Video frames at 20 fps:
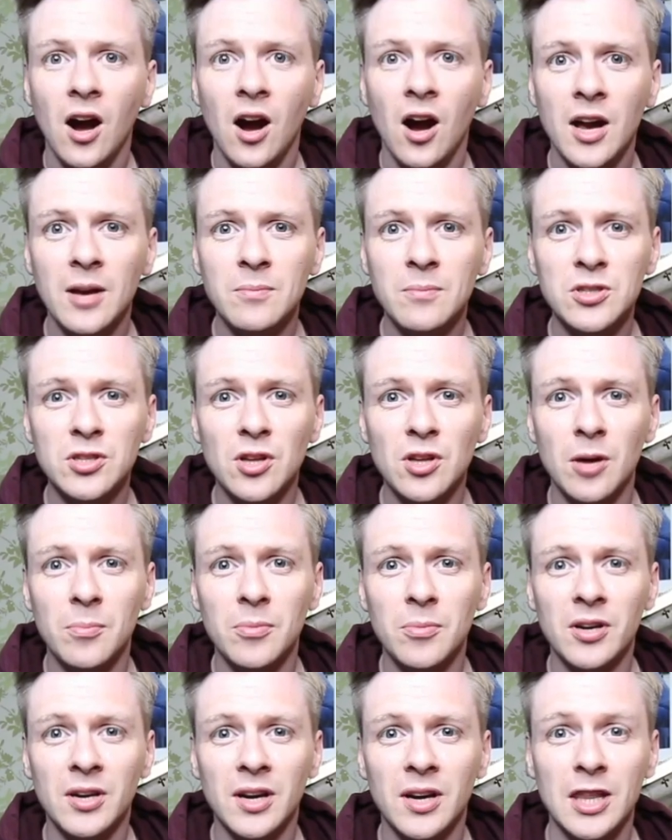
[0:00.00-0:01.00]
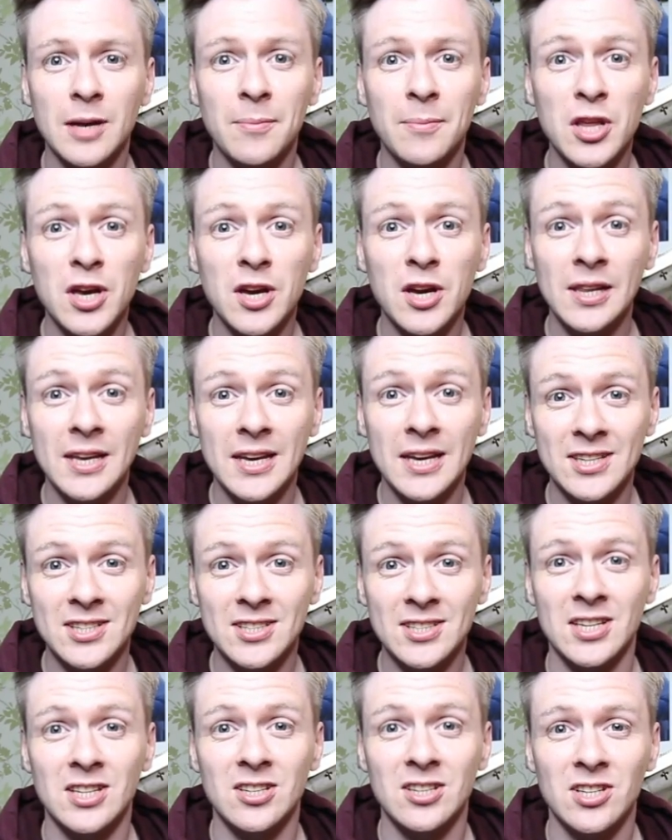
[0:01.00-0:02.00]
Hi, I'm Starbuck and I'm an early
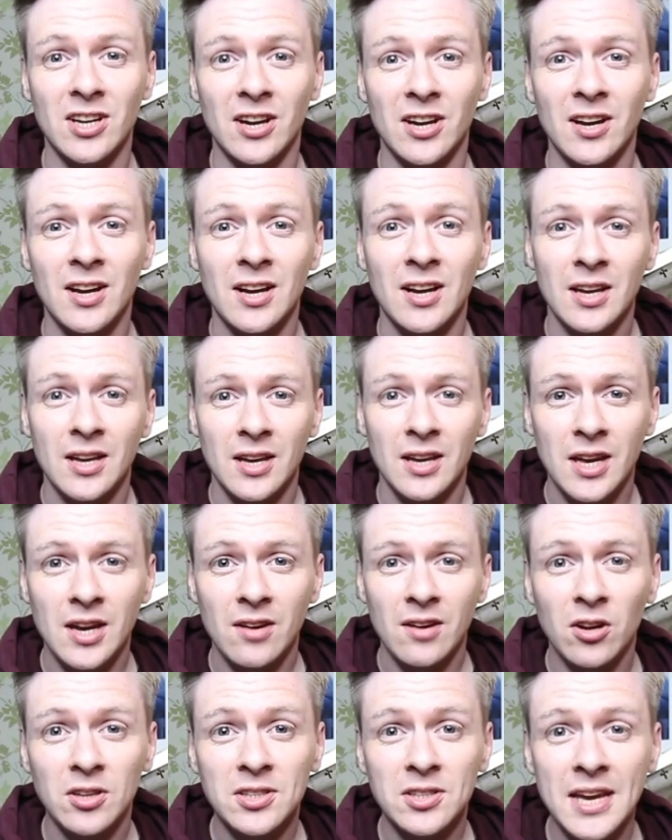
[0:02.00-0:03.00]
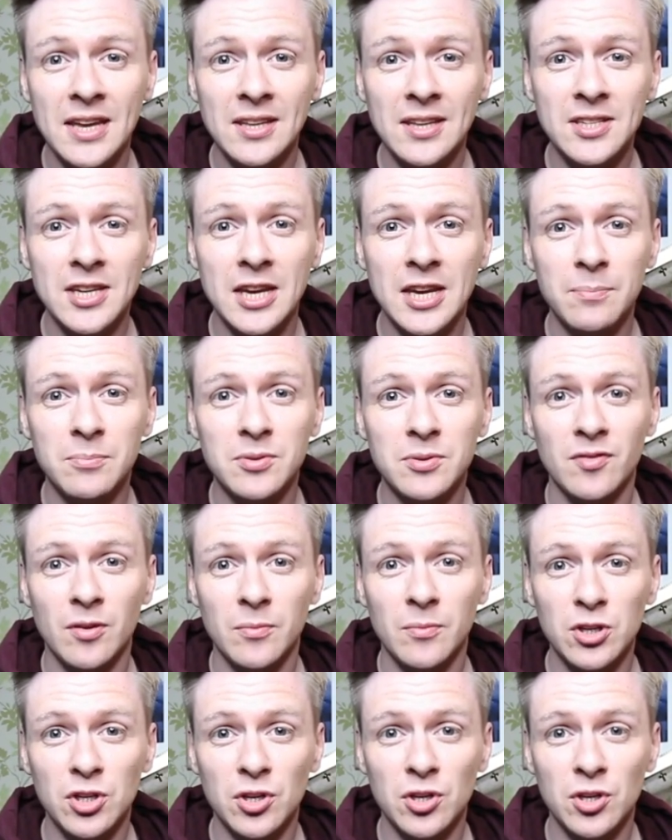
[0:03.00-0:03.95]
years teacher. Here are 10 tips from the